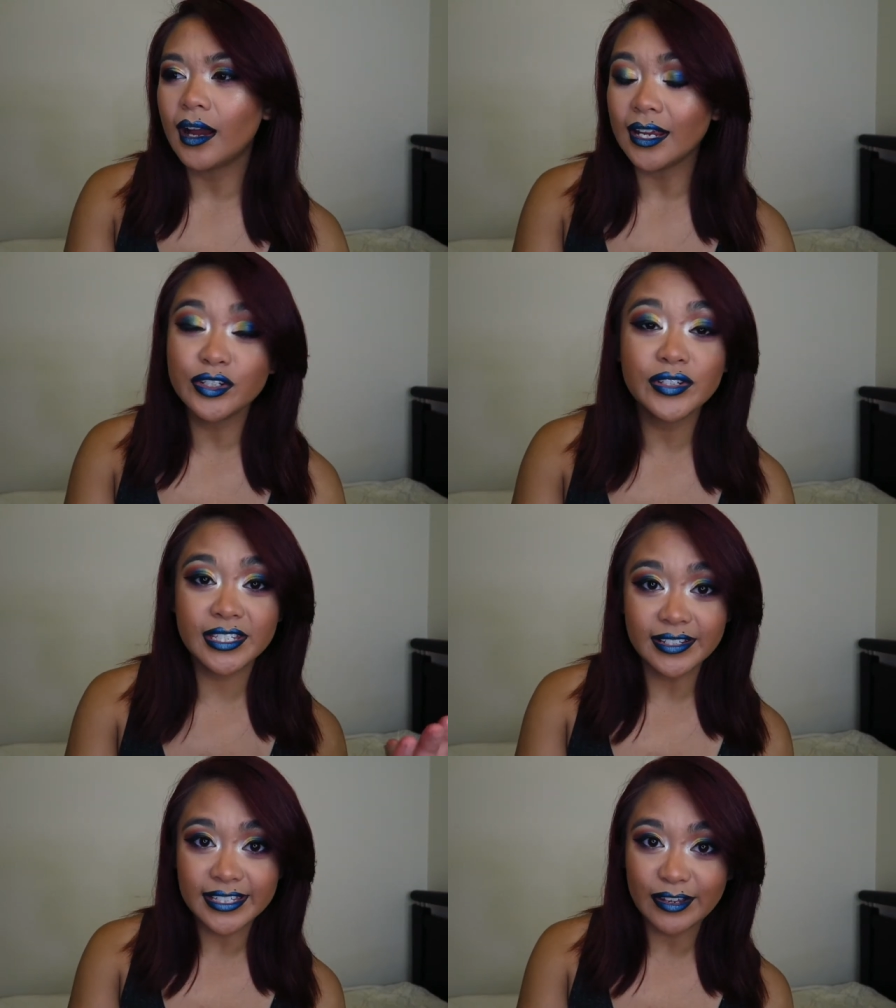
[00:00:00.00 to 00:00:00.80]
I do
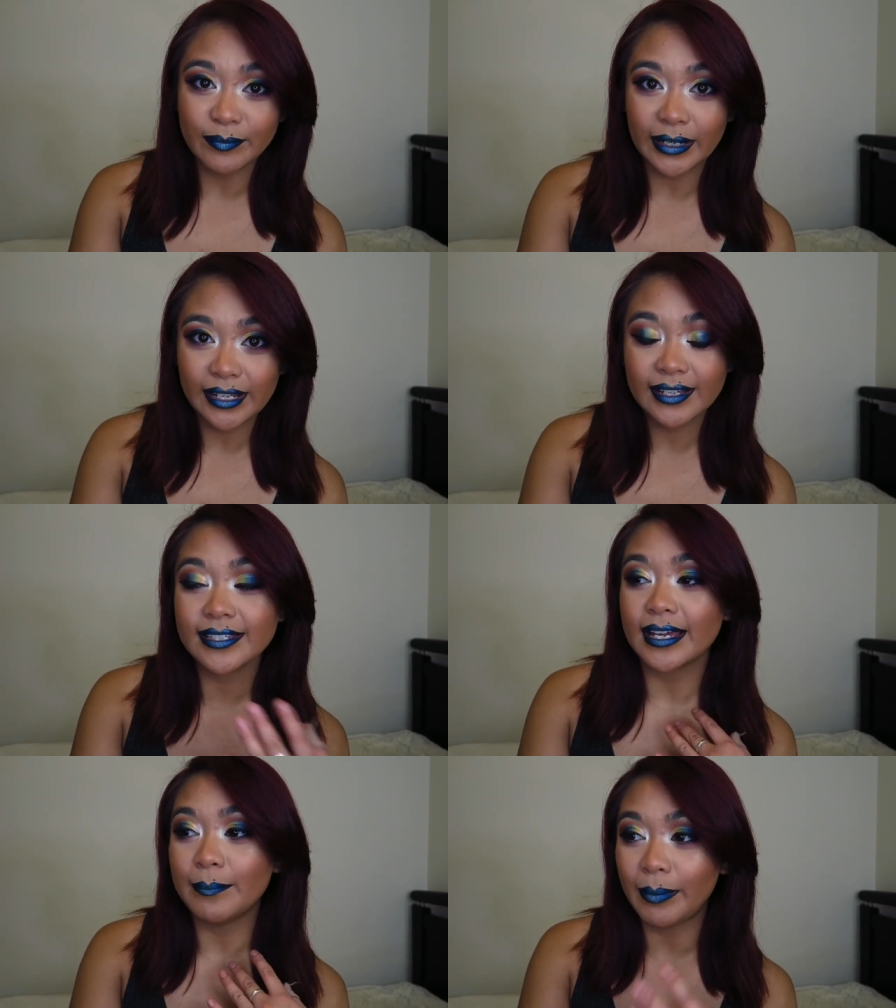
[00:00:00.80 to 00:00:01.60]
still save money
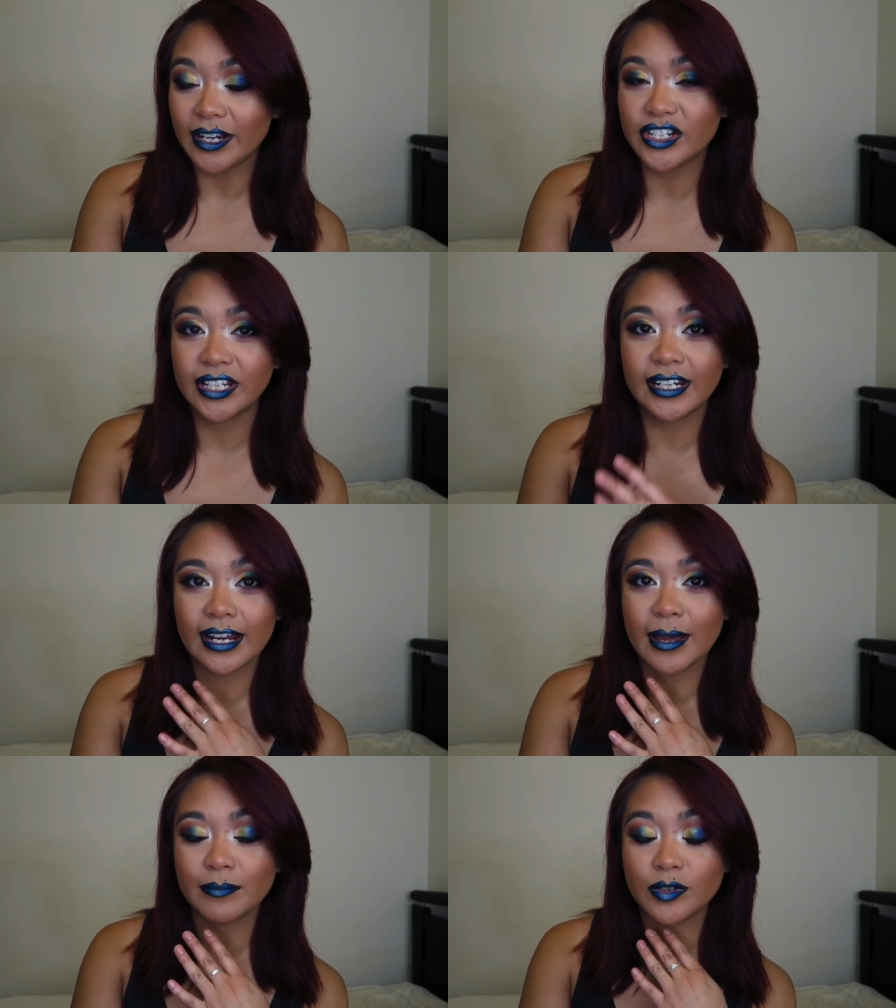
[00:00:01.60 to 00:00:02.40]
because I budget
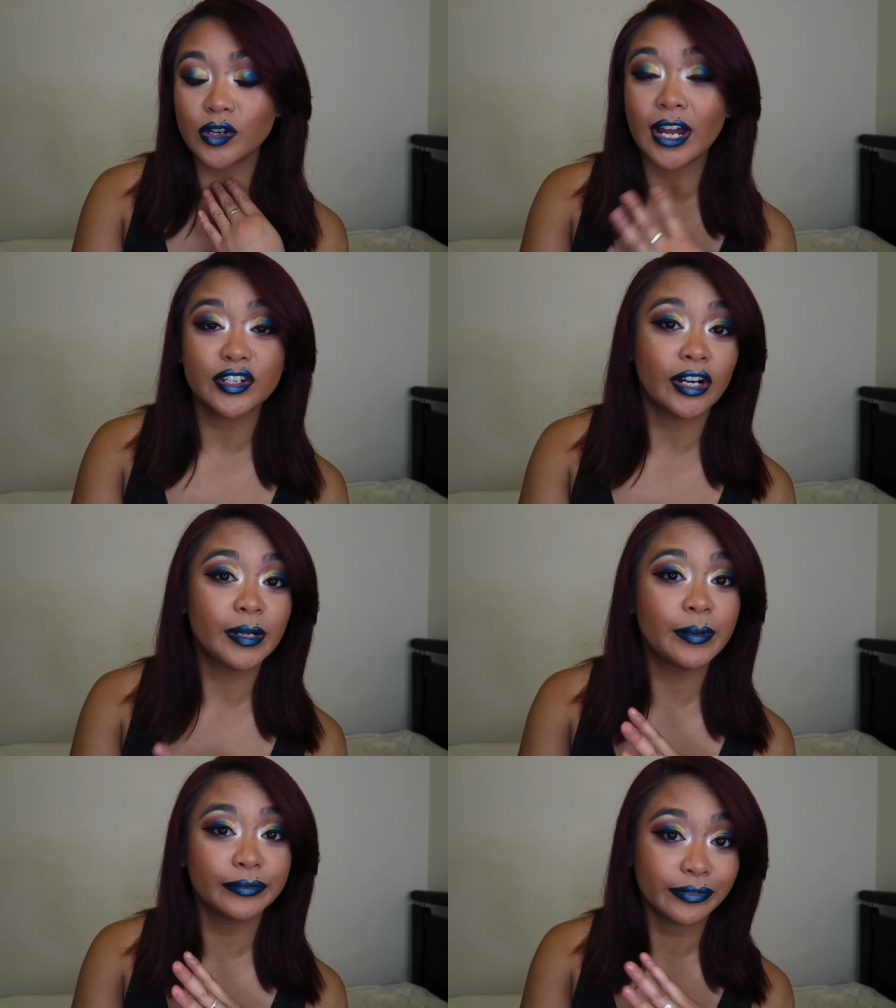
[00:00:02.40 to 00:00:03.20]
and I'm, I try
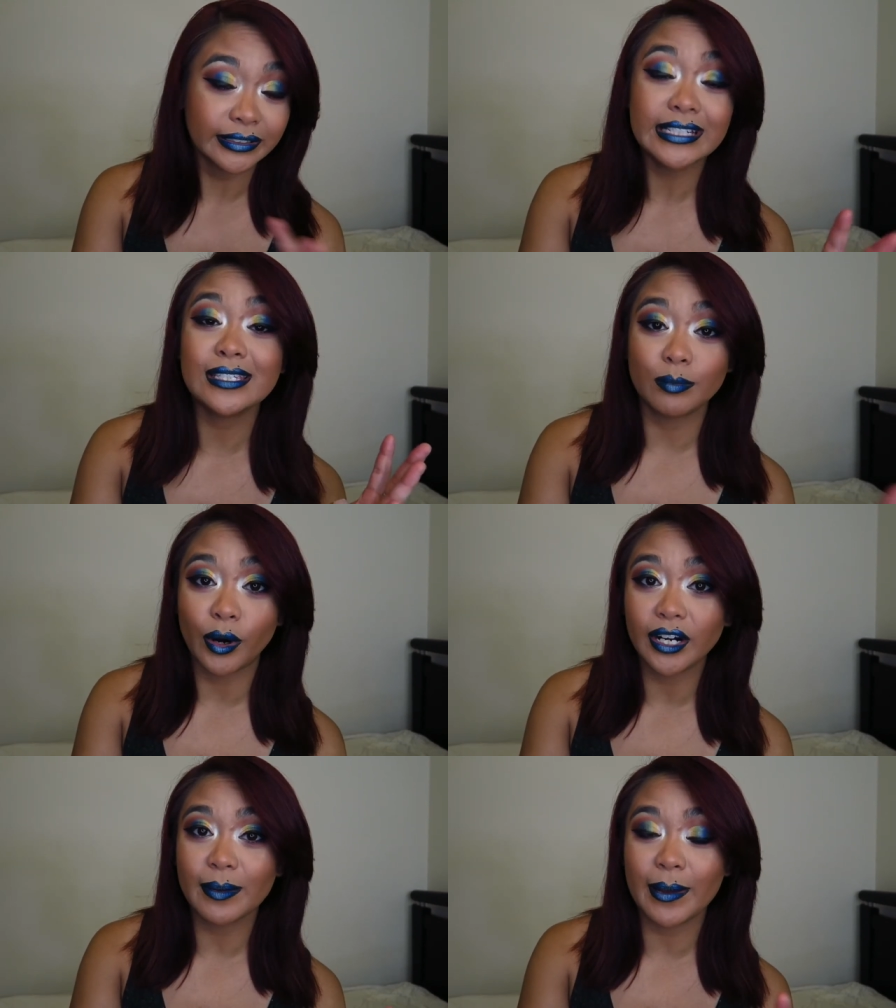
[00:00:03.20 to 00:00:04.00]
to be really
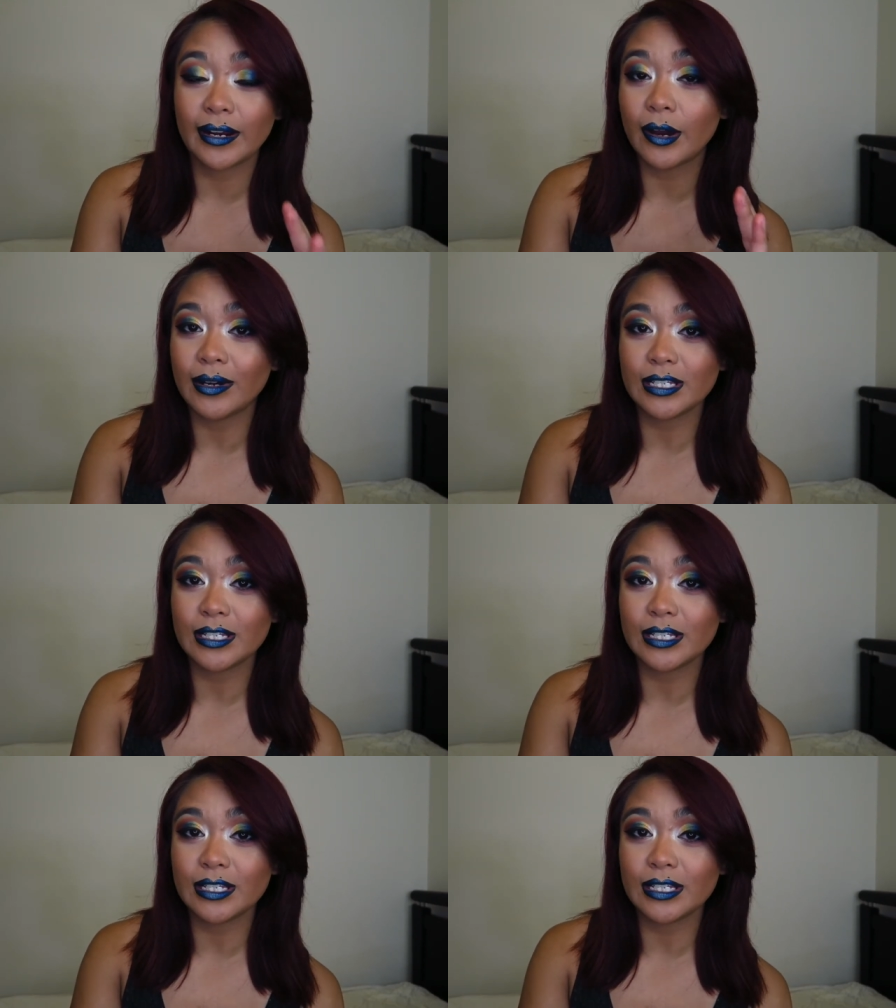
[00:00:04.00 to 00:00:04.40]
smart about how